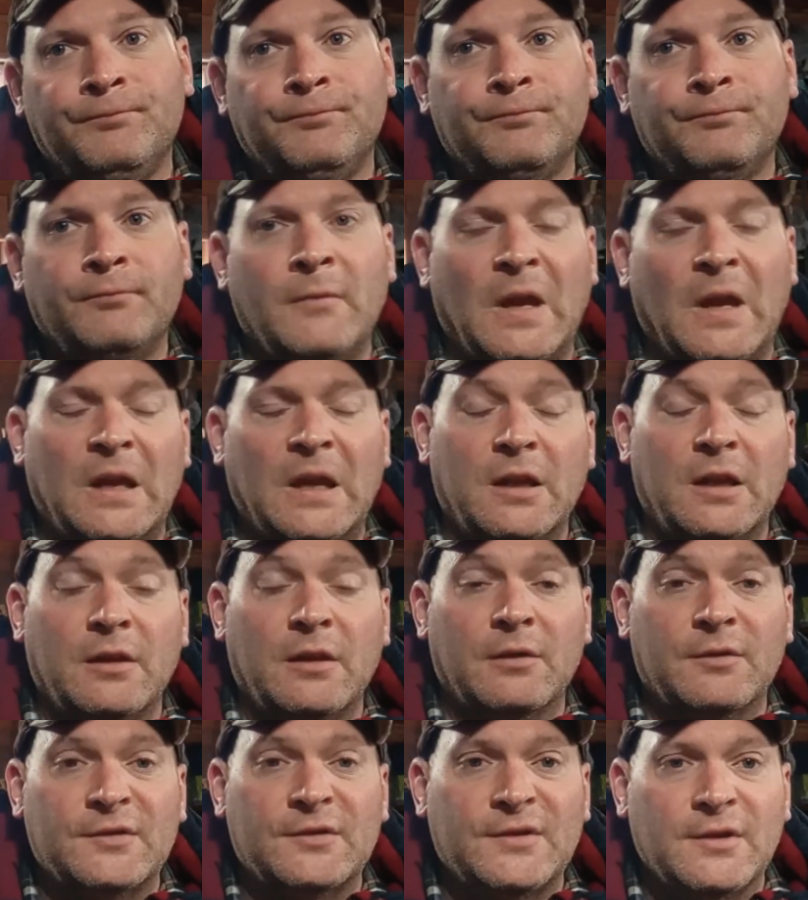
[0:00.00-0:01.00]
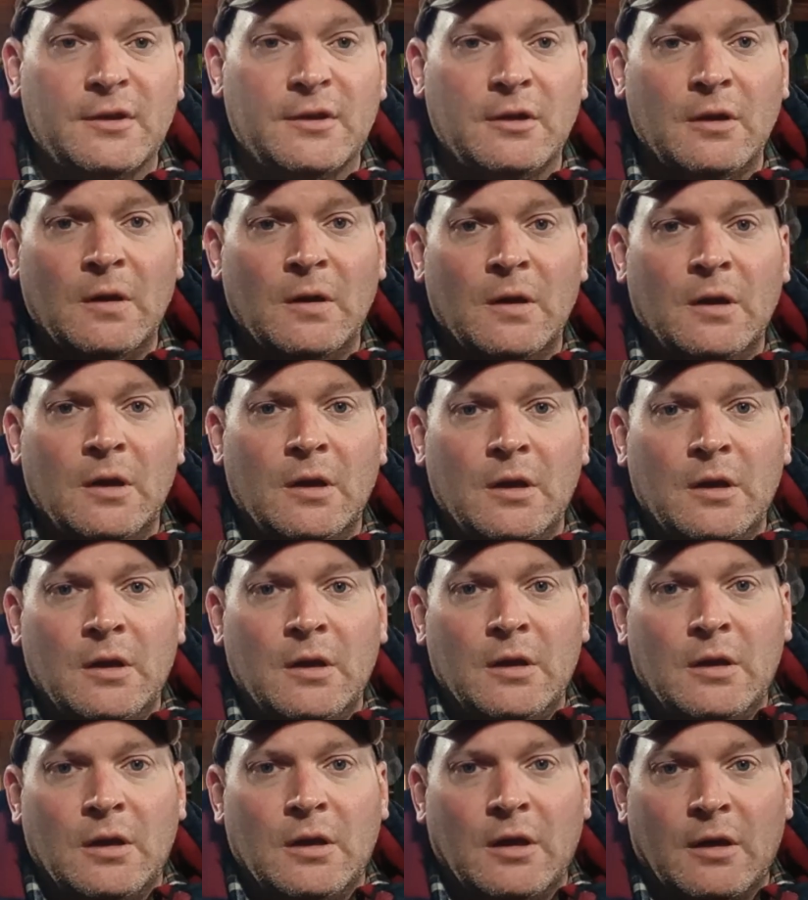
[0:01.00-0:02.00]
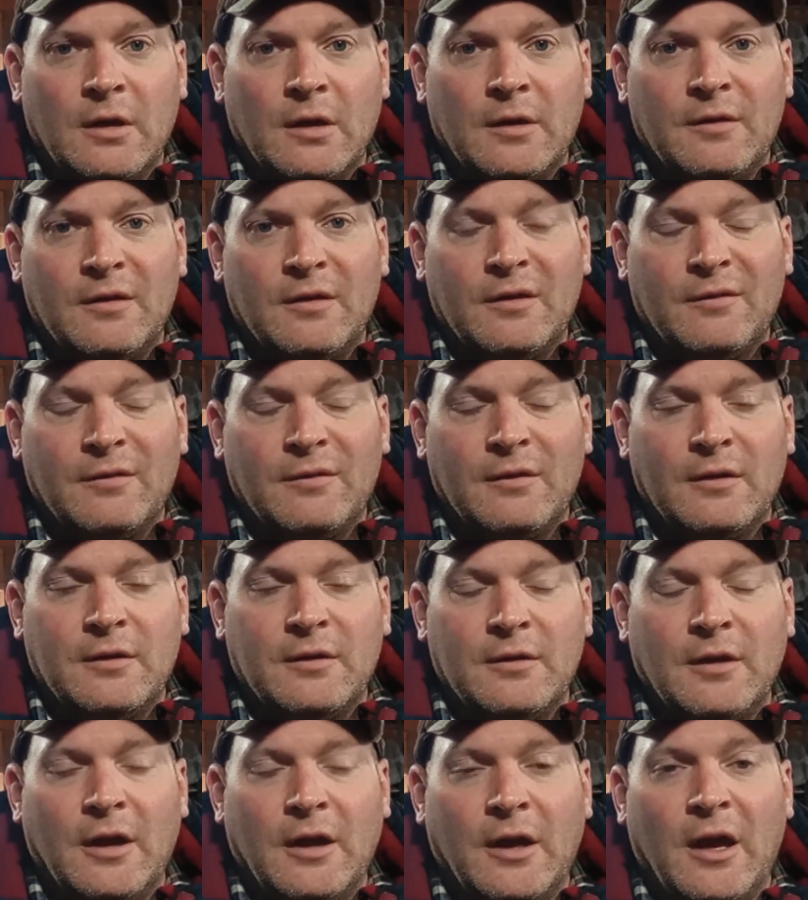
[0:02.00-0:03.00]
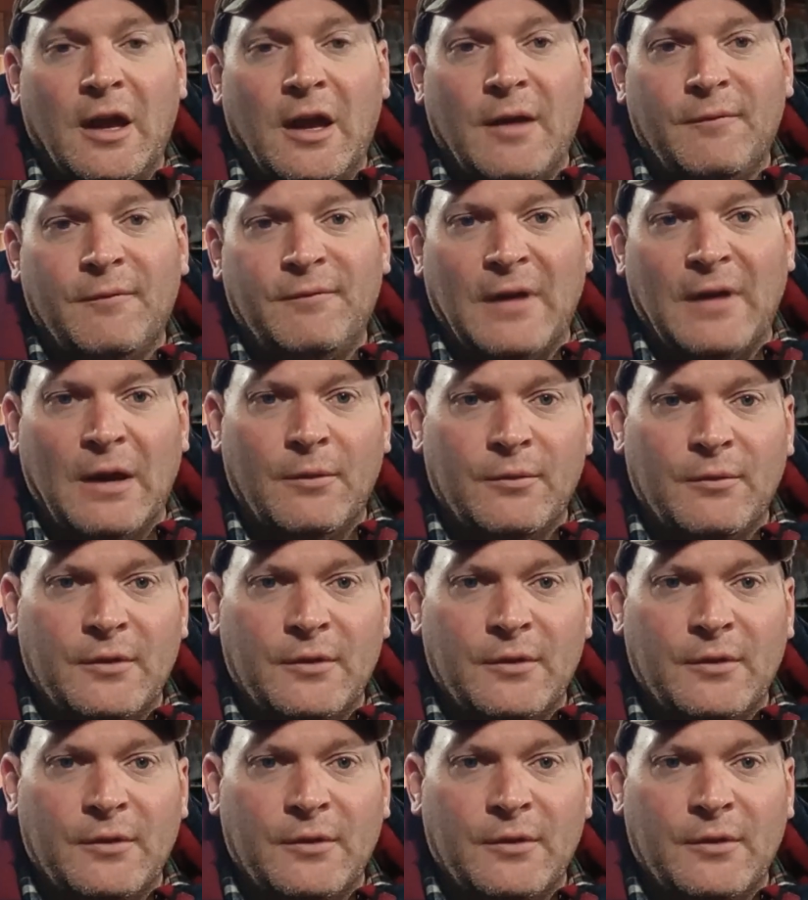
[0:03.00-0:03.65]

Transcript: And then there's I have found